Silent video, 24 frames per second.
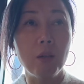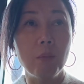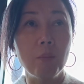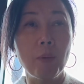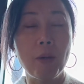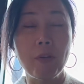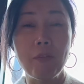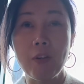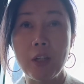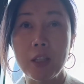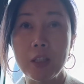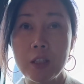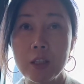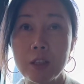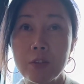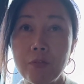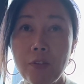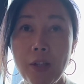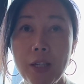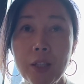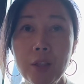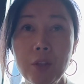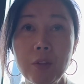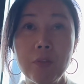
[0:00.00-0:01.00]
my father's
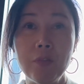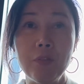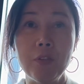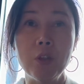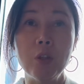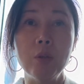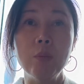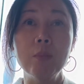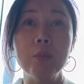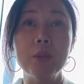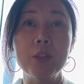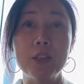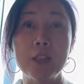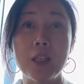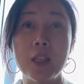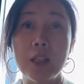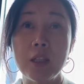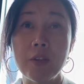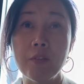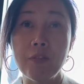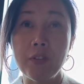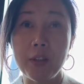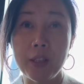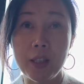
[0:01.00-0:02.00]
final film, Son
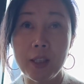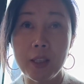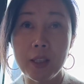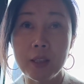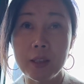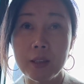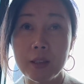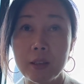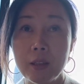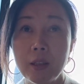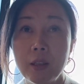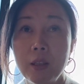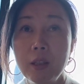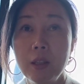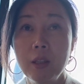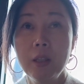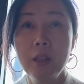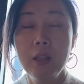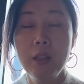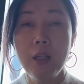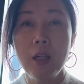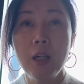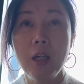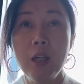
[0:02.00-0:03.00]
of Phoenix,
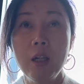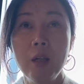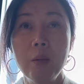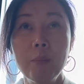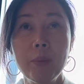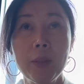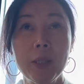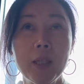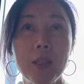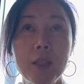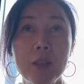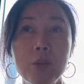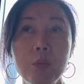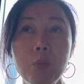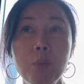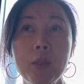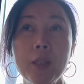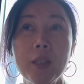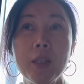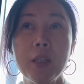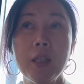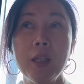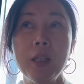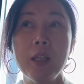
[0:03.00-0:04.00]
because
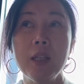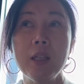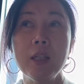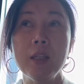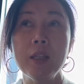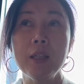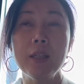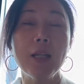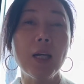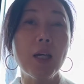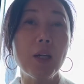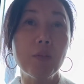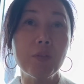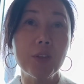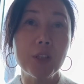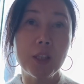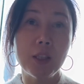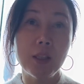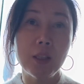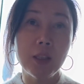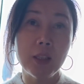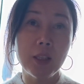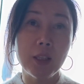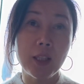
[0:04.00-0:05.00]
when he left,
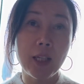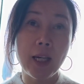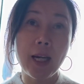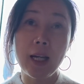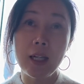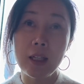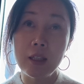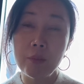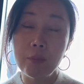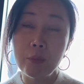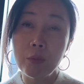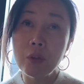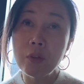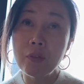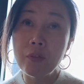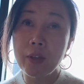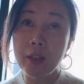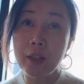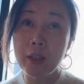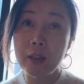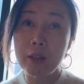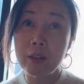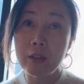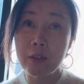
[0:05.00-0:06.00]
he had a
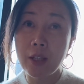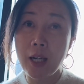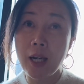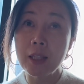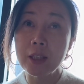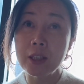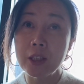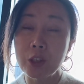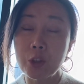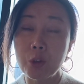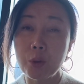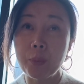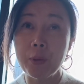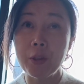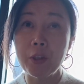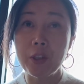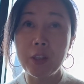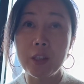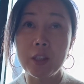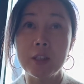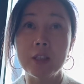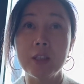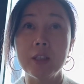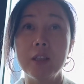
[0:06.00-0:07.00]
movie not
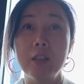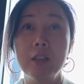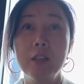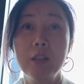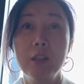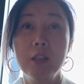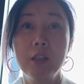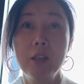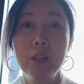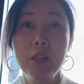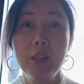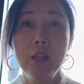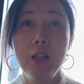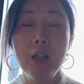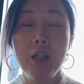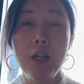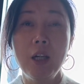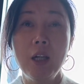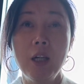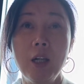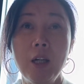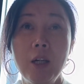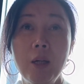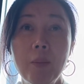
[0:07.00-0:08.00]
distributed.
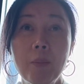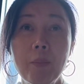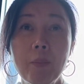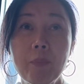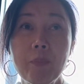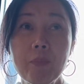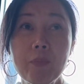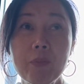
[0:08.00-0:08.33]
Um,